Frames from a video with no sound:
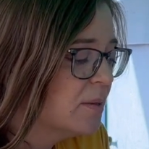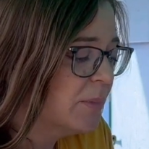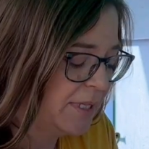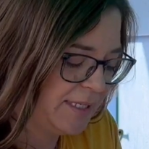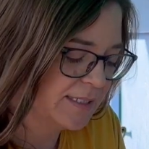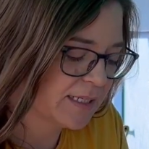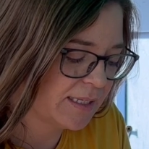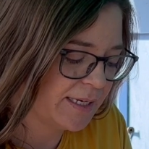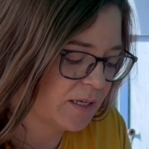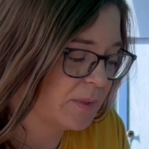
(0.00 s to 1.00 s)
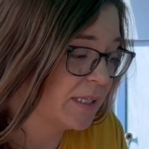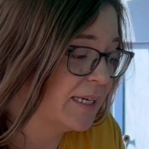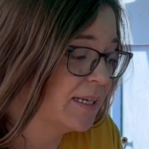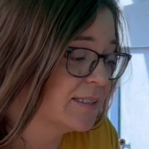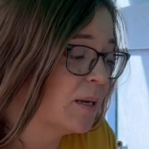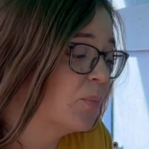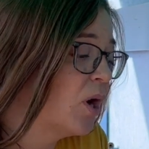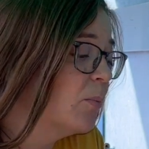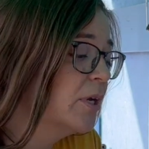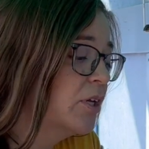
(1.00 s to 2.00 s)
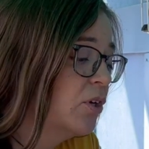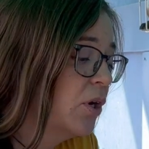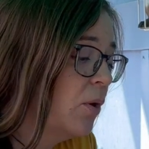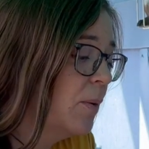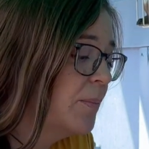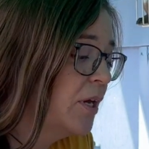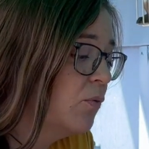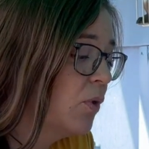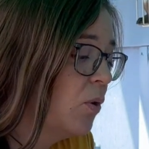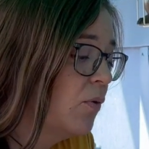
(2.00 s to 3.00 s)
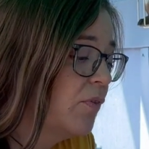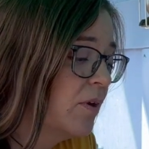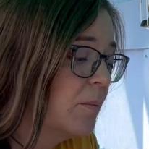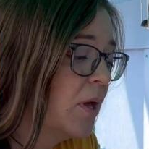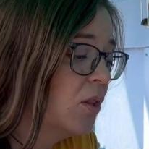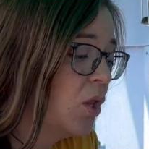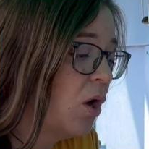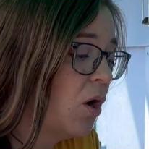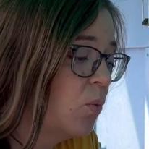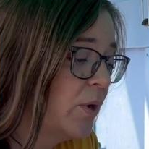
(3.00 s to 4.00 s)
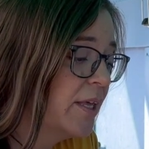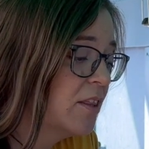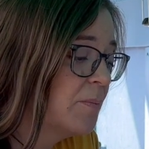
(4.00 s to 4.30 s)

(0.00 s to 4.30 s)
But these Kalinka Malinkas, I'm probably going to grow a big row of them along with